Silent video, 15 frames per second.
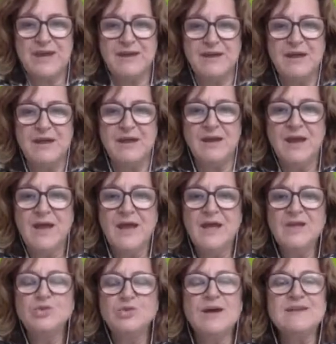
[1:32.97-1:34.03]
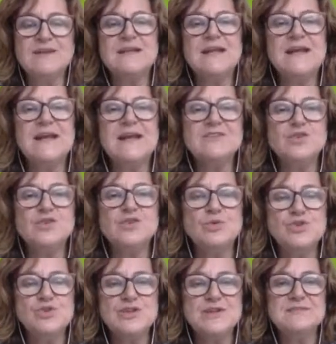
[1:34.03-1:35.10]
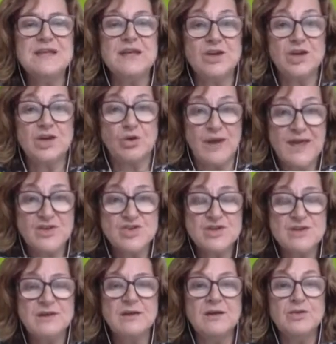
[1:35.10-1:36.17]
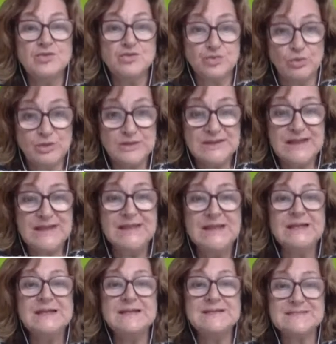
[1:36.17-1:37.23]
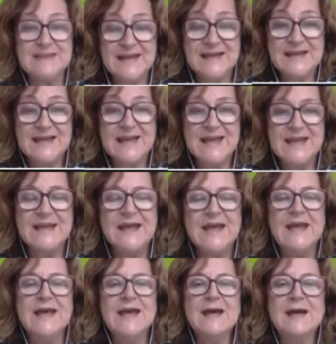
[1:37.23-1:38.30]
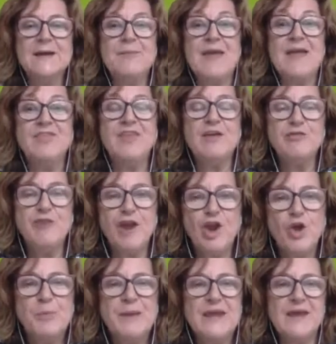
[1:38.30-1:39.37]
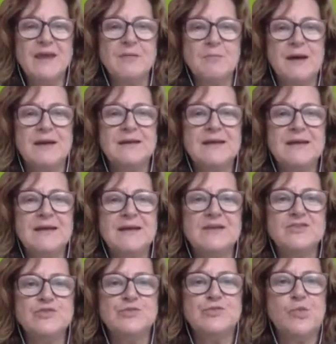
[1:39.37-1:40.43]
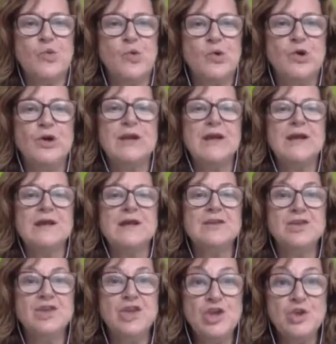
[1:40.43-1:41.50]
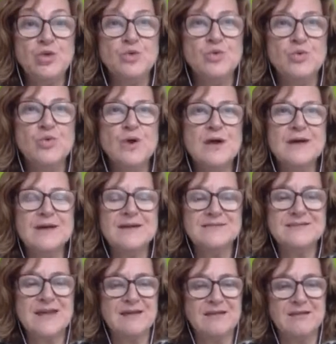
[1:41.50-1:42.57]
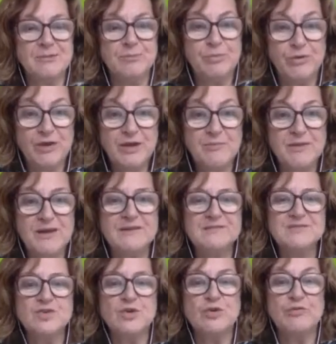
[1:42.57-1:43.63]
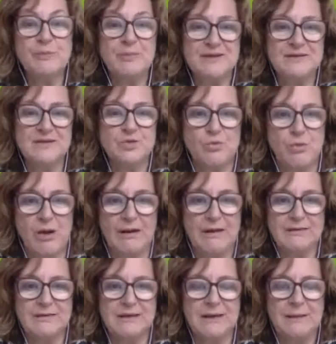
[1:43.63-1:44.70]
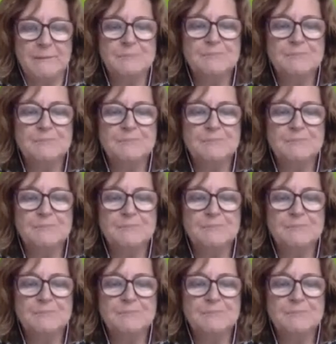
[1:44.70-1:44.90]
to accelerate solutions in collection, sorting, recycling, and developing end markets for new recycled polymers of a better quality.